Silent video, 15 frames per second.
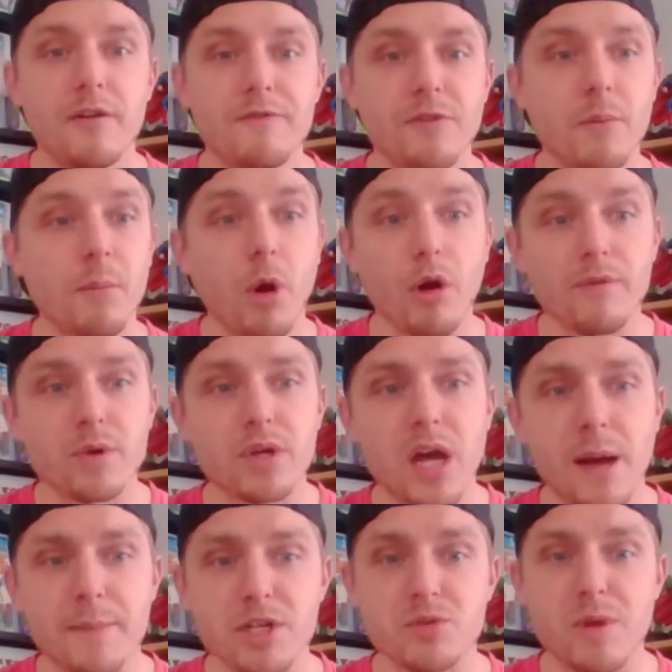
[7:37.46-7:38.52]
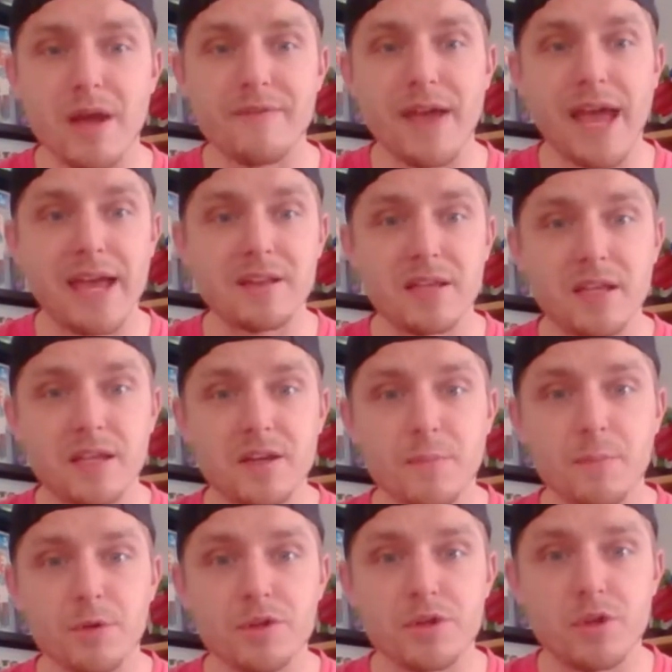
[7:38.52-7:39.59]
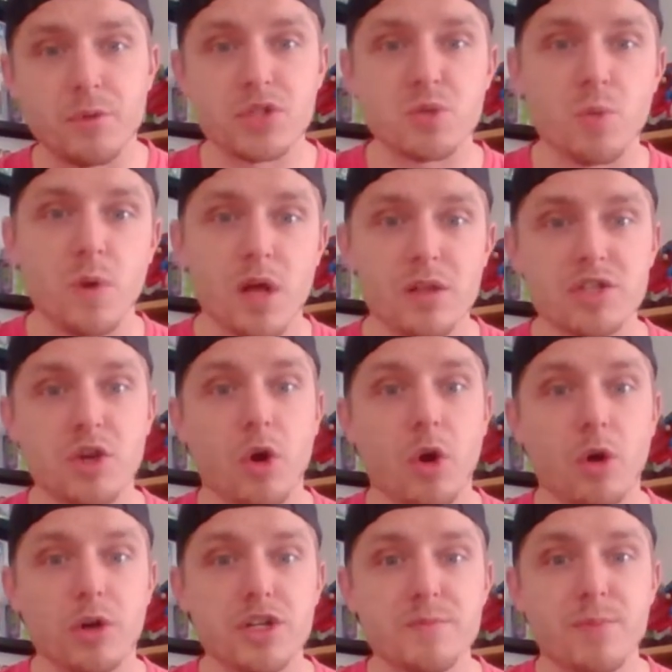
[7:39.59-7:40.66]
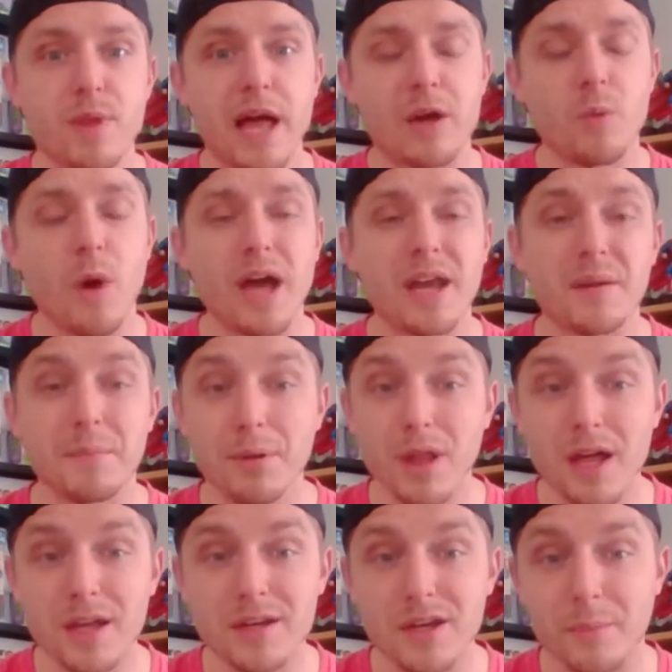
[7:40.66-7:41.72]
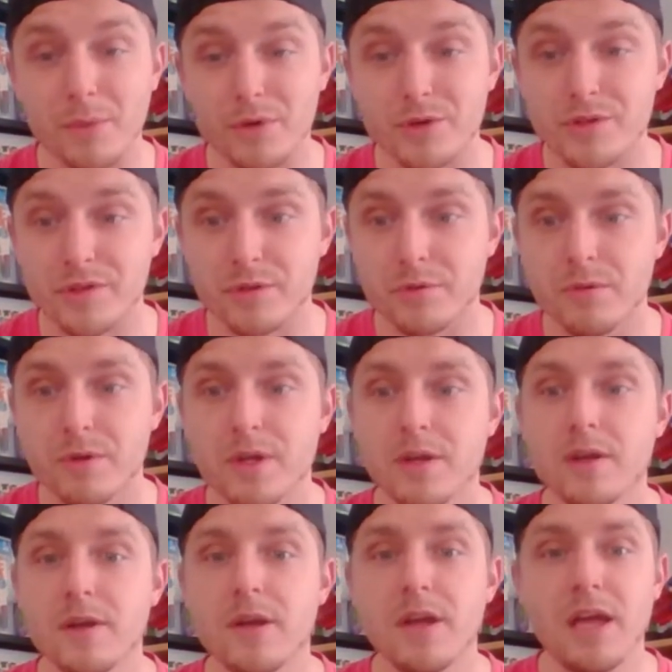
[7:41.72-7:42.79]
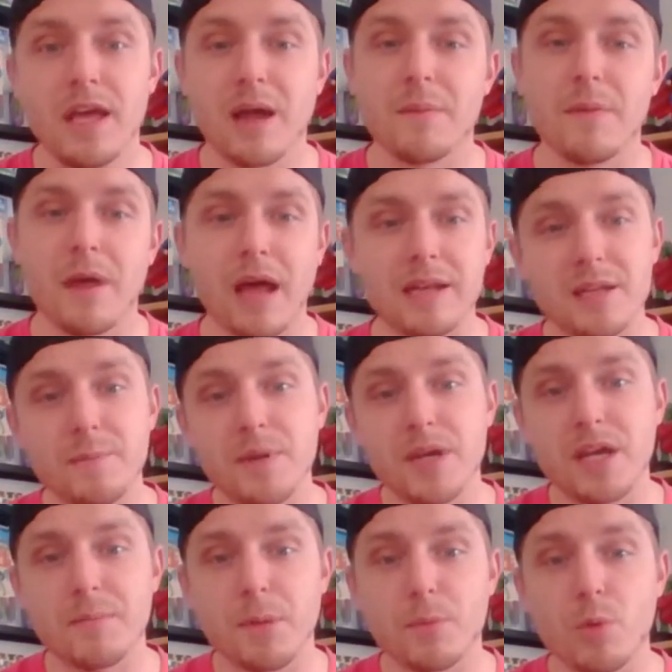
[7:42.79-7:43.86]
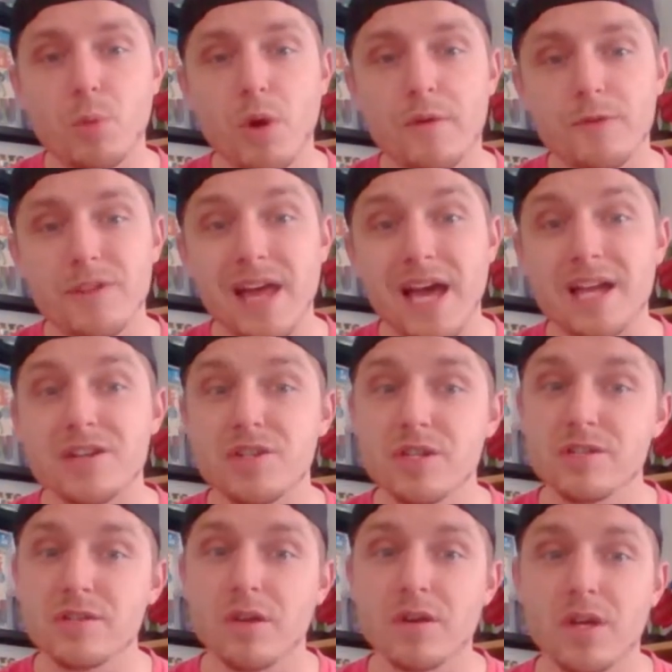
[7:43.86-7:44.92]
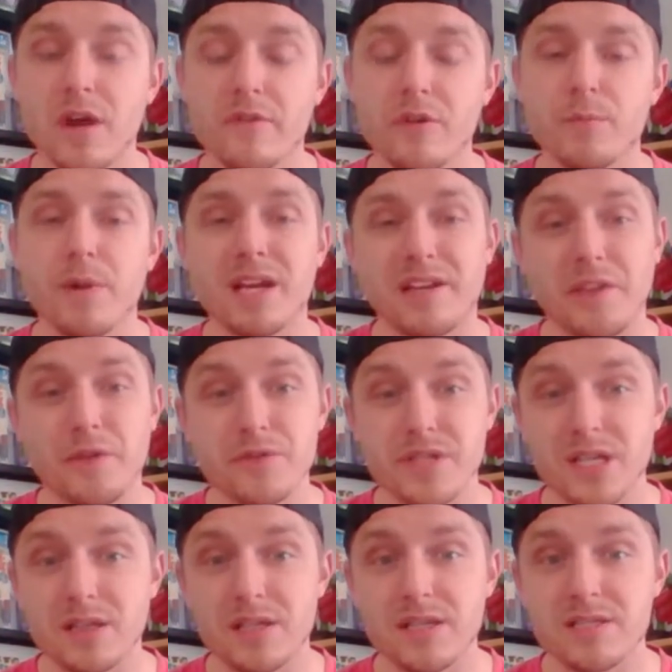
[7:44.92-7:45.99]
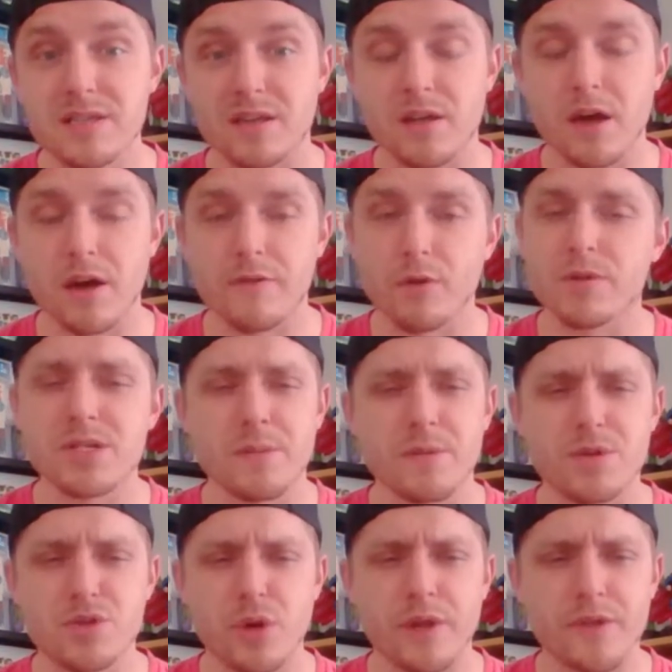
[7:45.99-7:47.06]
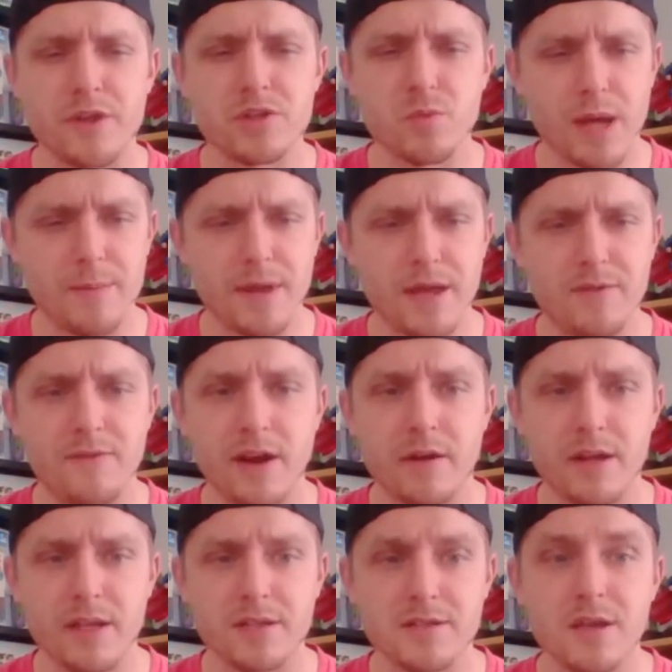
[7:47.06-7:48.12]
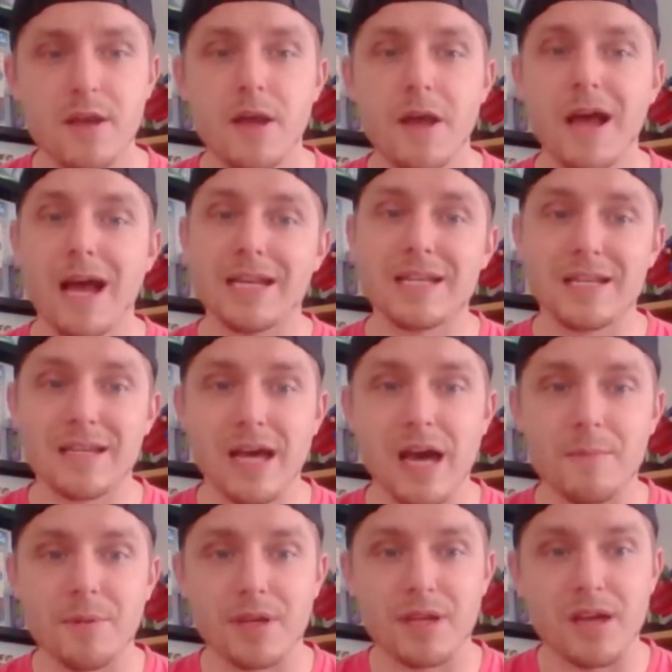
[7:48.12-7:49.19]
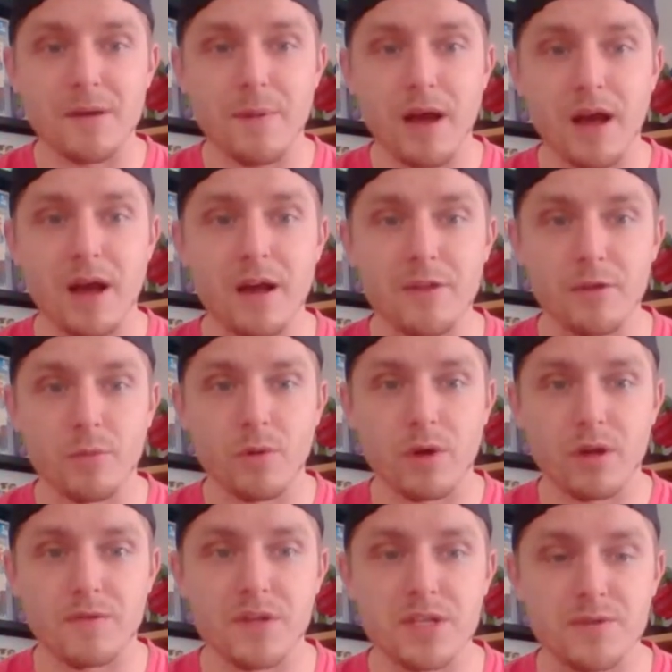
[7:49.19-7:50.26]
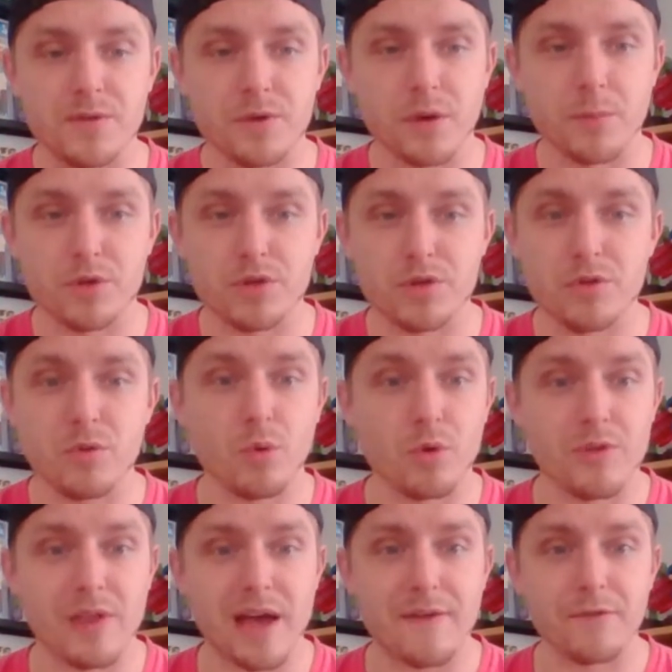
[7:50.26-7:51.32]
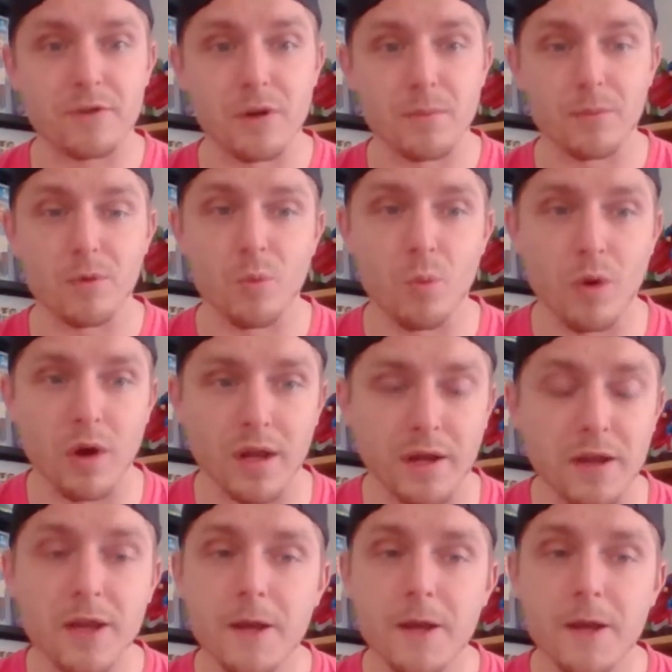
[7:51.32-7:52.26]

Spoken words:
From Marvel Comics, we have Alien number 2, as well as Carnage, Black, White, and Blood number 2. And I did pick up number 1 for that just on a cover by, because it was a Gleason cover, which I'm enjoying those webhead variants. I did not pick up either one of these for number 2 or that for number 1.